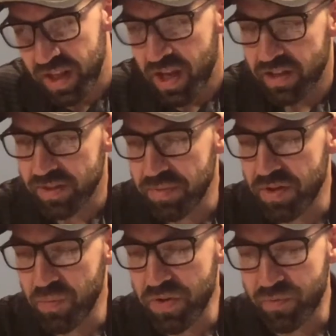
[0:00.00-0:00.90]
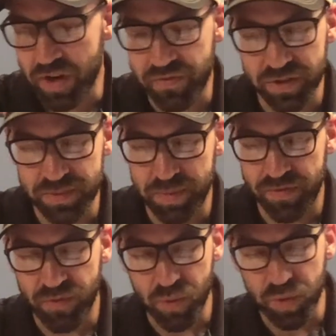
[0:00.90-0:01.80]
Something that we've referenced
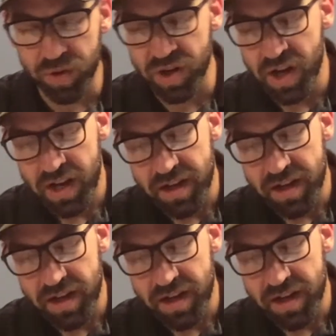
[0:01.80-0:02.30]
before,